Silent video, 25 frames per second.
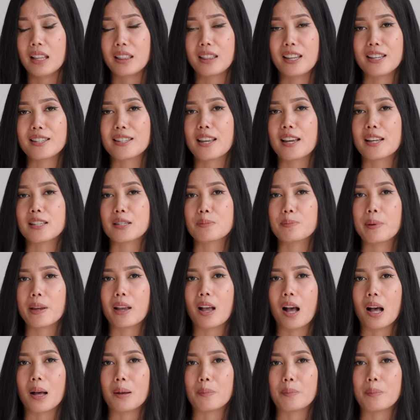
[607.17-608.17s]
This has
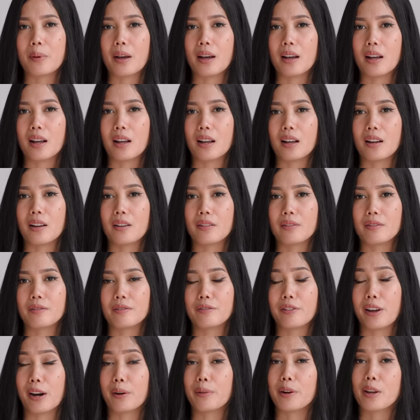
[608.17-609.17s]
become a
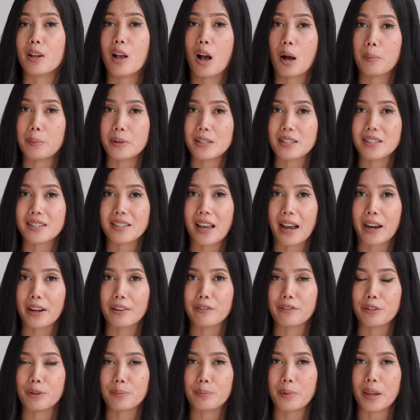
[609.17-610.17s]
very common
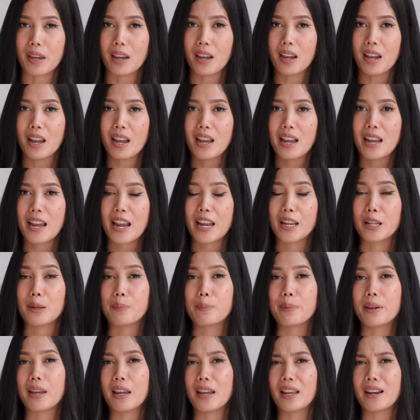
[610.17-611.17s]
sight for me. In
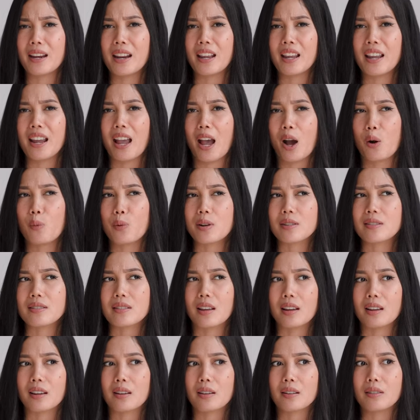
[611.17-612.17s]
the beginning, I was
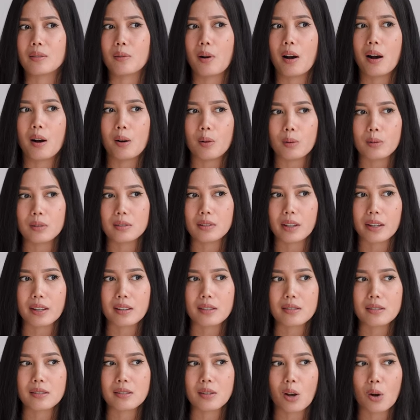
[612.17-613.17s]
like, wow,
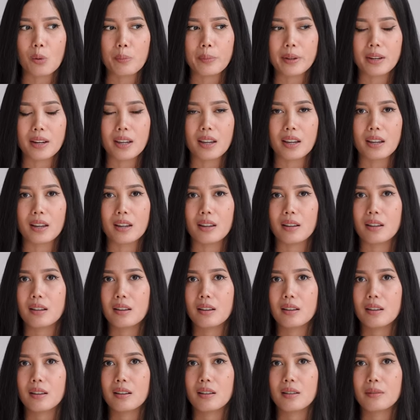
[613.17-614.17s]
like so many